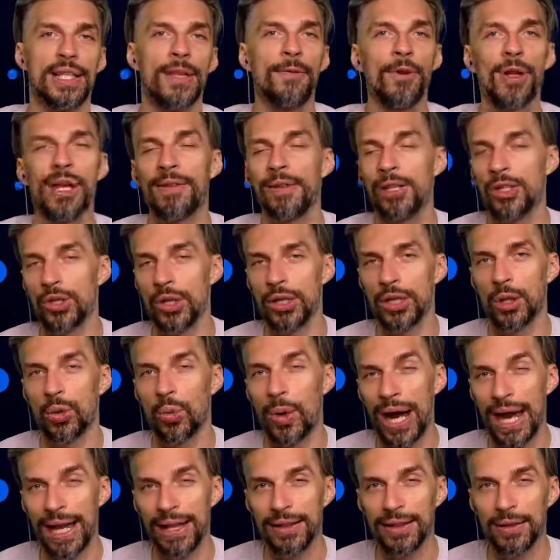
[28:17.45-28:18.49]
If you haven't joined the
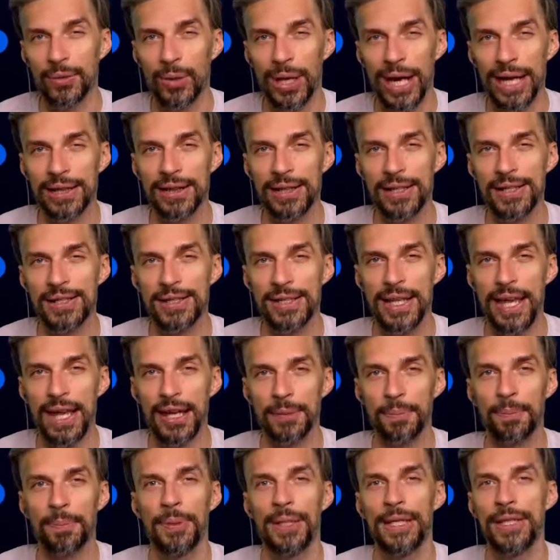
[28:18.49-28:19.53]
whitelist
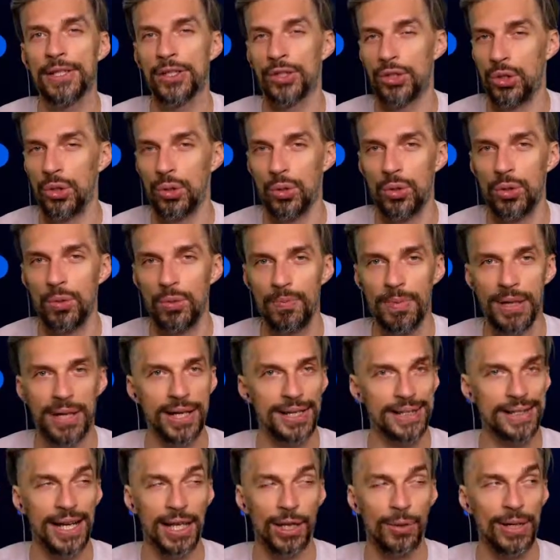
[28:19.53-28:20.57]
yet, please do,
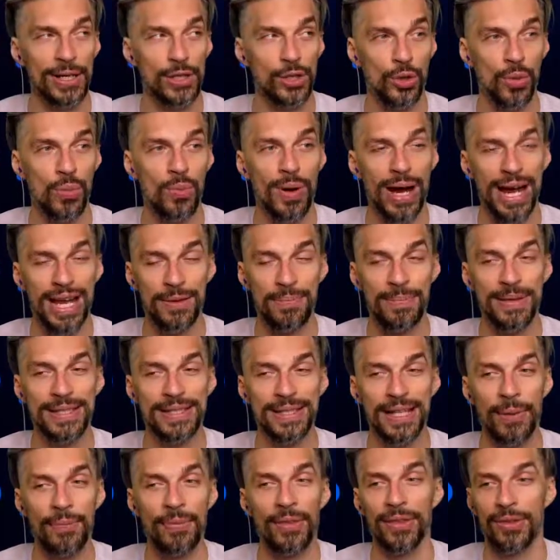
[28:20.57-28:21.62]
because otherwise you might miss
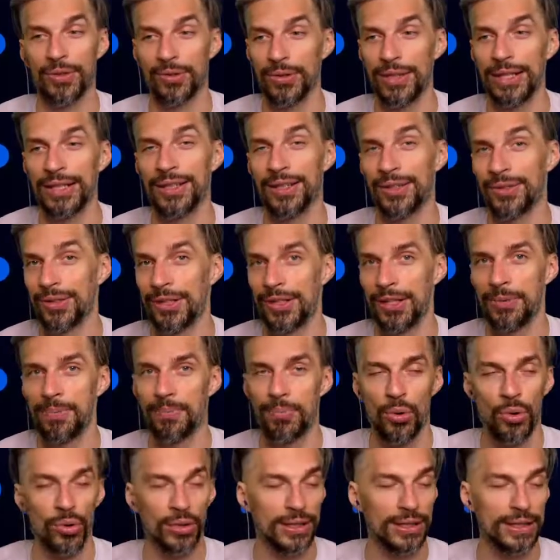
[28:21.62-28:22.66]
something really
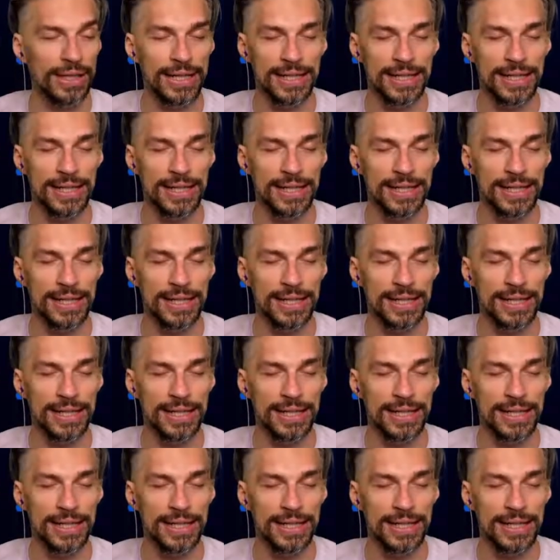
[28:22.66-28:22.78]
important.